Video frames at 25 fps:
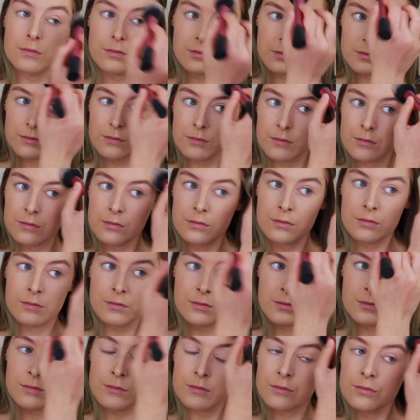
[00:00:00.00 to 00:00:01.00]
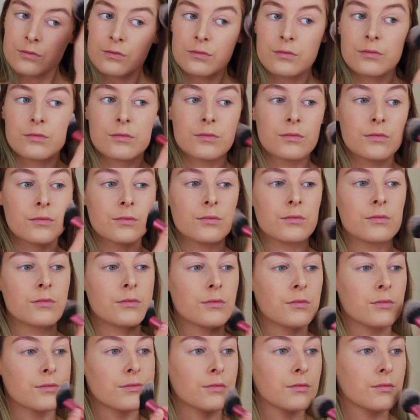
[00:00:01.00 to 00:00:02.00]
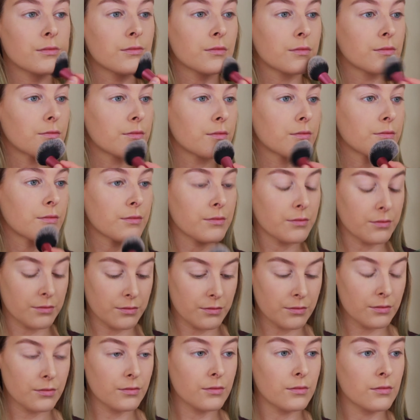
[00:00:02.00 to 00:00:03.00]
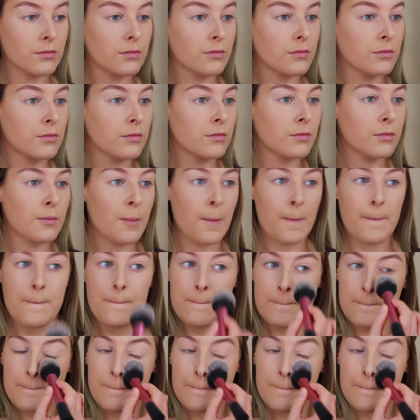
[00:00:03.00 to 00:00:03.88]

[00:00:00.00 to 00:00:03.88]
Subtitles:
(no one is talking)